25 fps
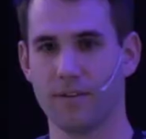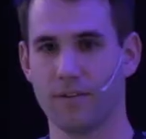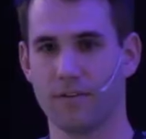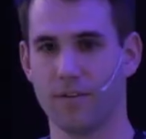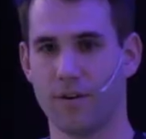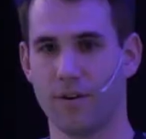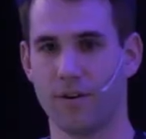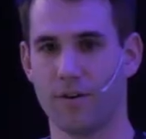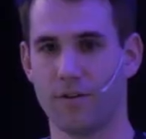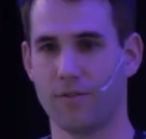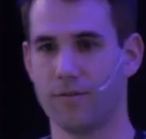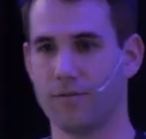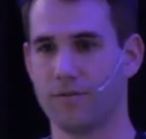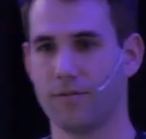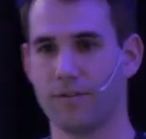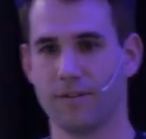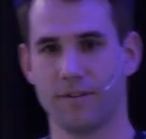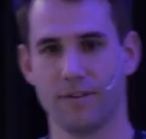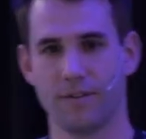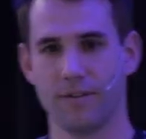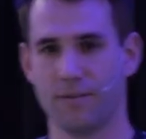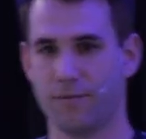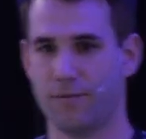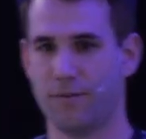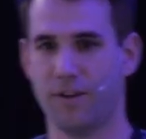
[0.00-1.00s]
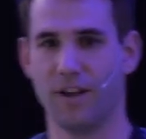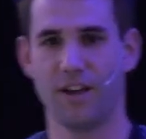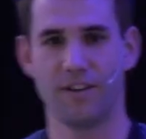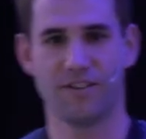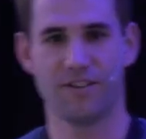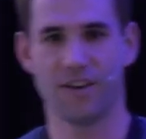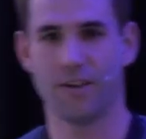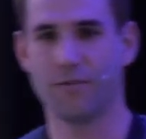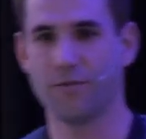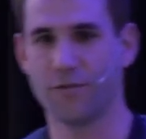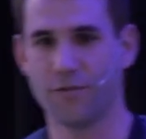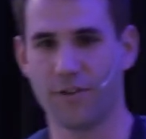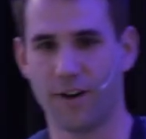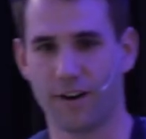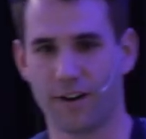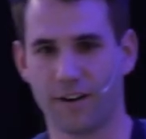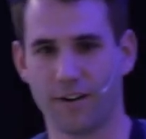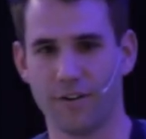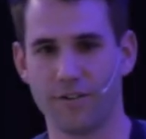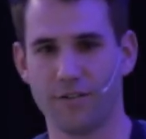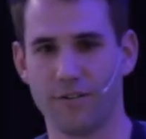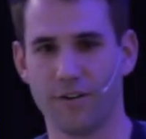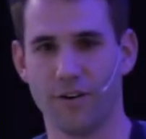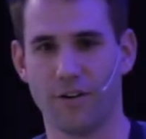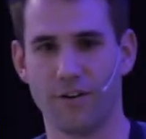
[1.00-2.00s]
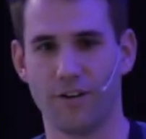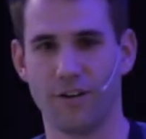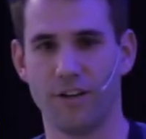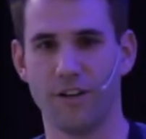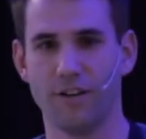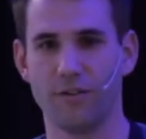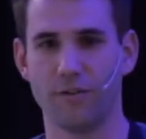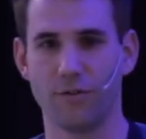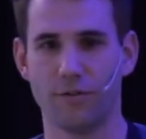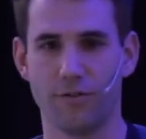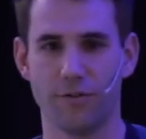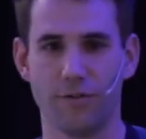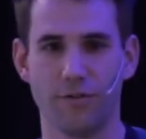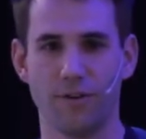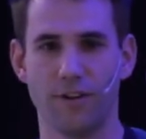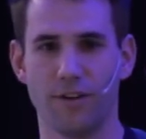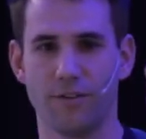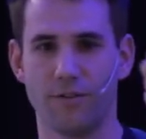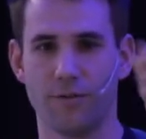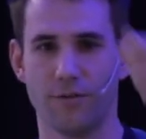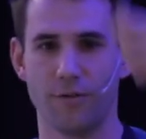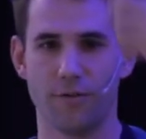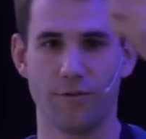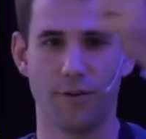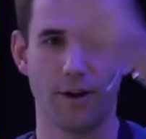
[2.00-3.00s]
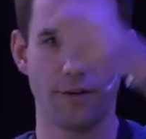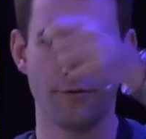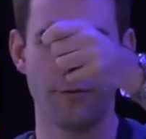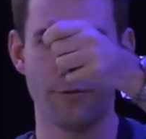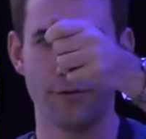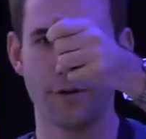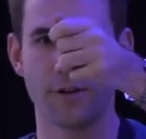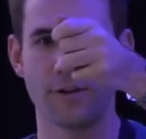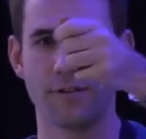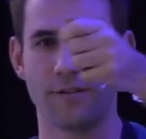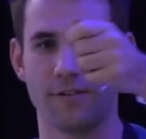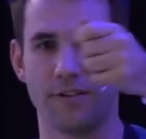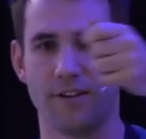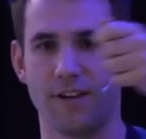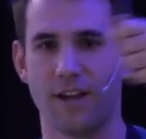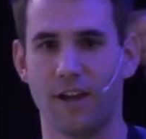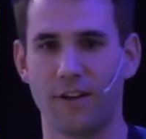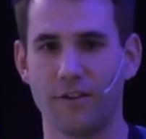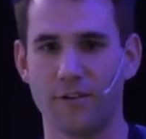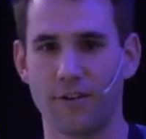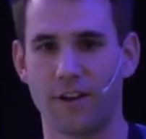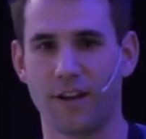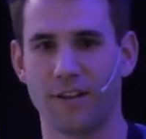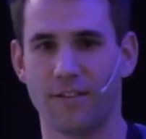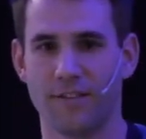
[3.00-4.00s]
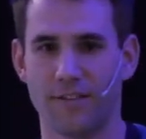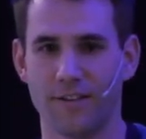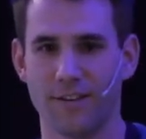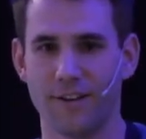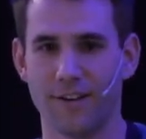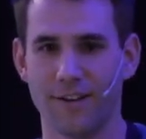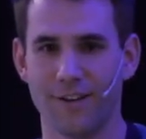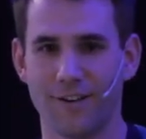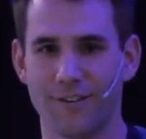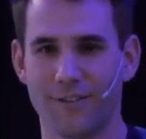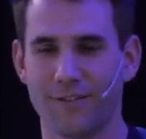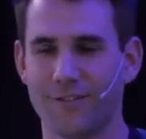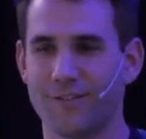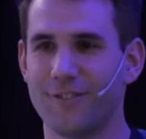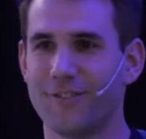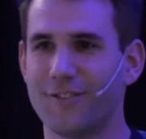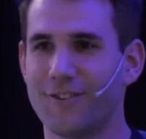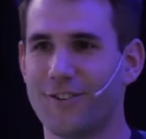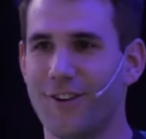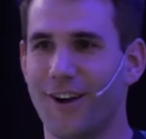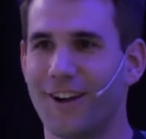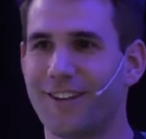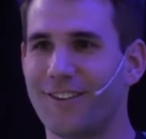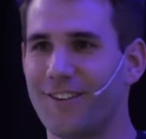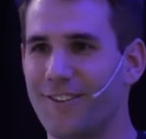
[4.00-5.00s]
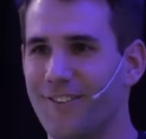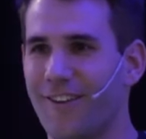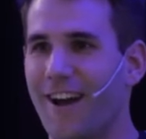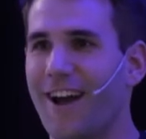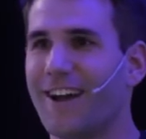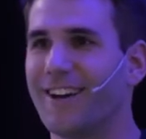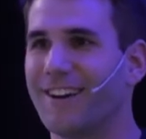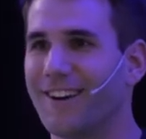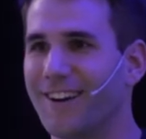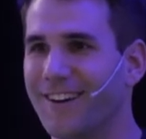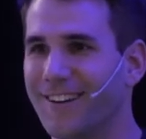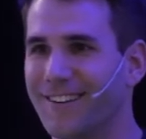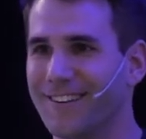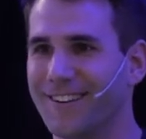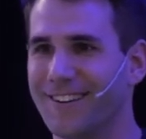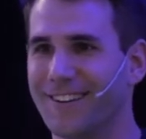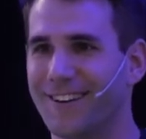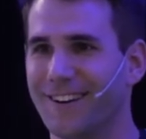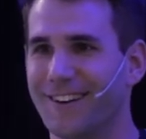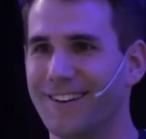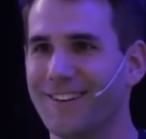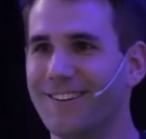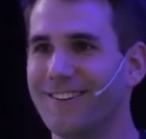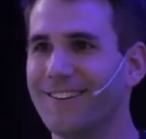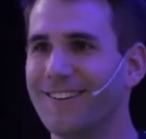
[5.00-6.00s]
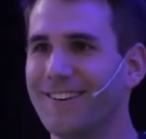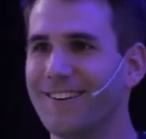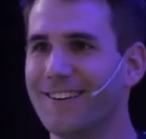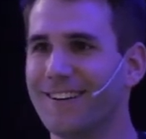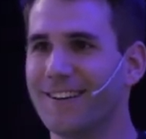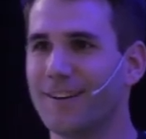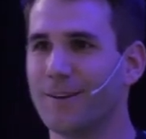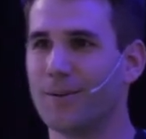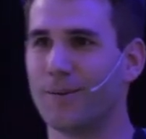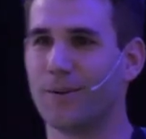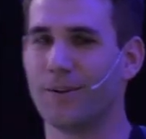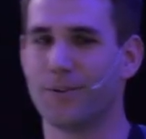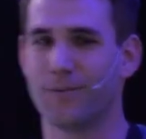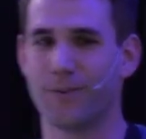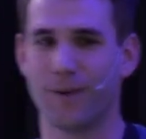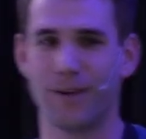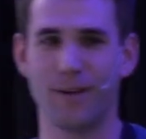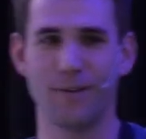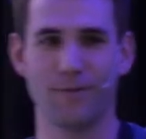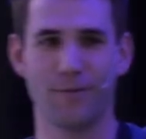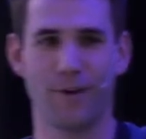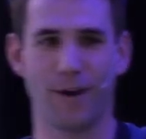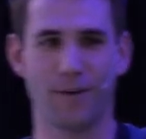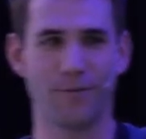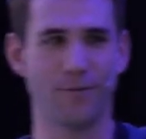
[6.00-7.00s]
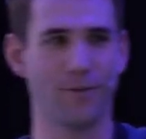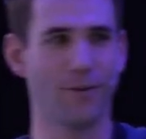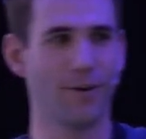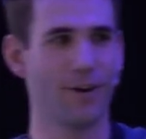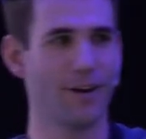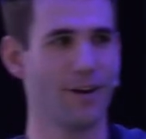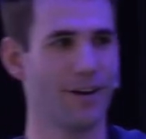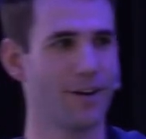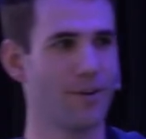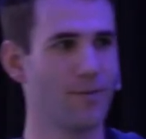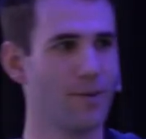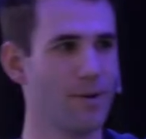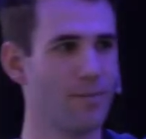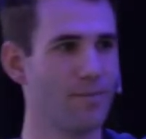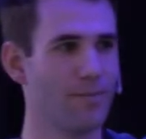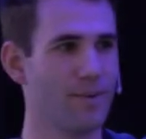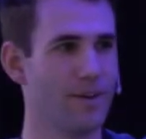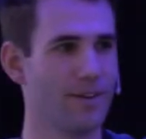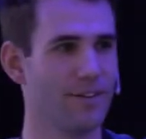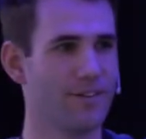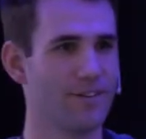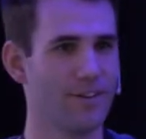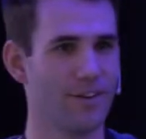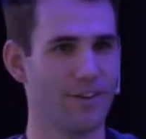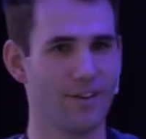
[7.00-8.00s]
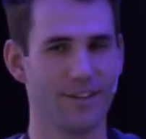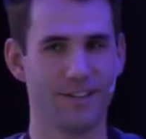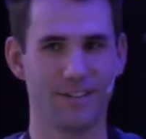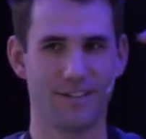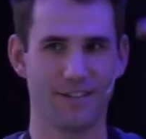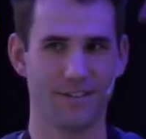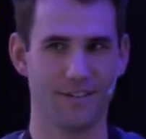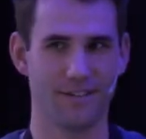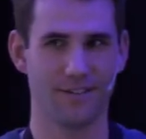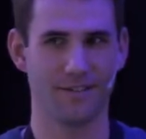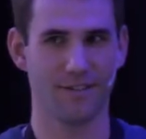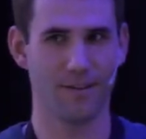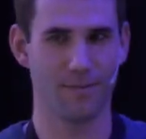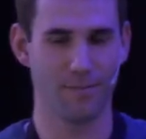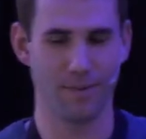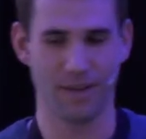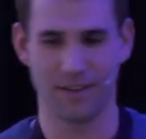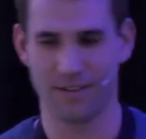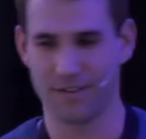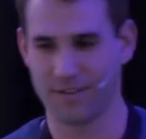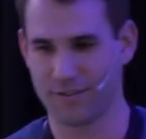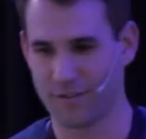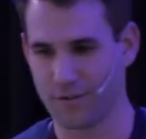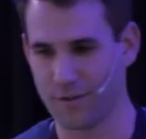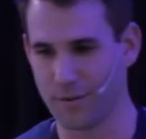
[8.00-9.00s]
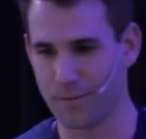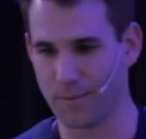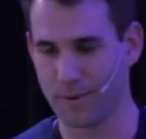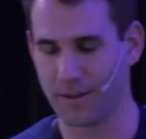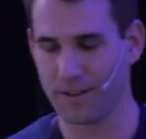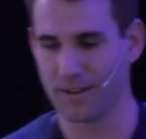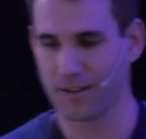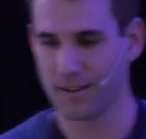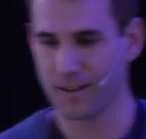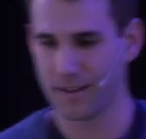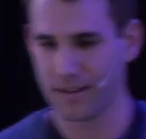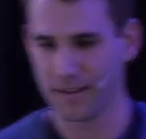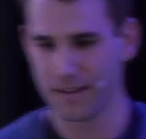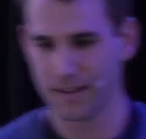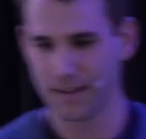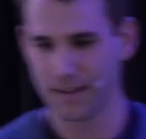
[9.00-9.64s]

So VHF trackers, you only need to tune into the right frequency and you can track the rhino, you know, with $25 equipment. So it's a bit stupid.